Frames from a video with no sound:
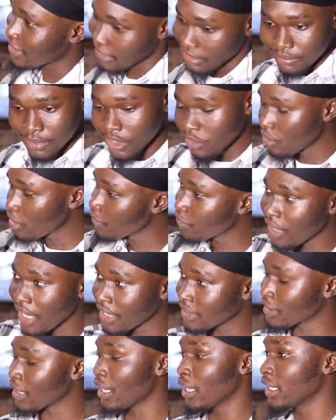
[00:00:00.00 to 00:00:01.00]
Just may not even
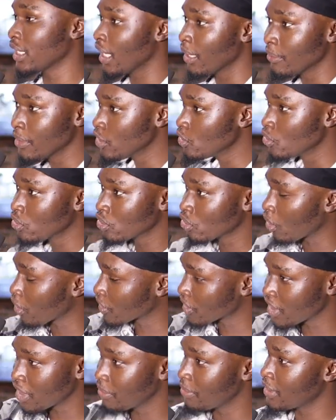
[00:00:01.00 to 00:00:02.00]
enter our land. May not
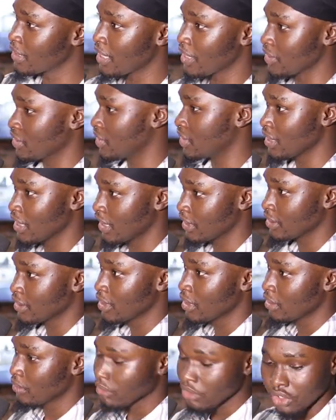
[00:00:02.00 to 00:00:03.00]
talk say he be Nigerian.
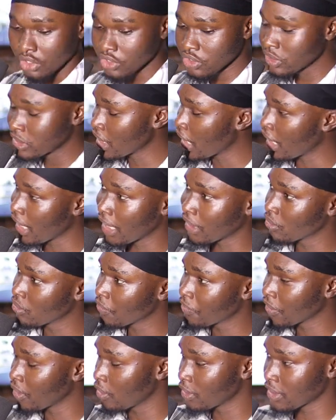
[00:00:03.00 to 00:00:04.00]
Because now I
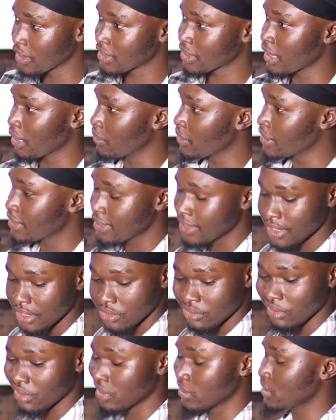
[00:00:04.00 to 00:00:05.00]
don't feel understand what he
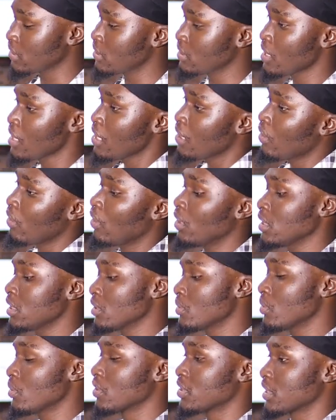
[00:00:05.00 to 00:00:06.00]
does. All
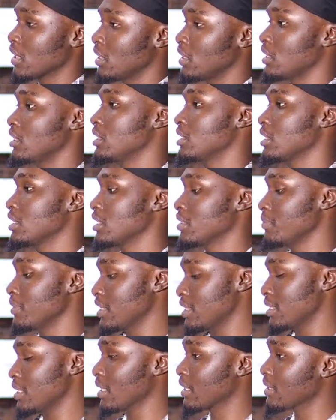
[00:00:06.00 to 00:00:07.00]
the goals is his
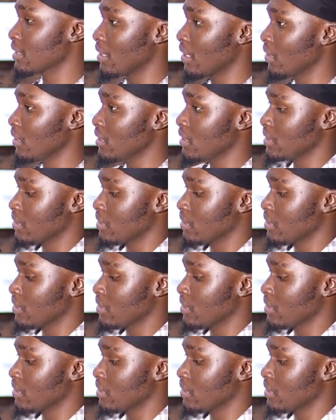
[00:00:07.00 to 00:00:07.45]
mistakes. Now all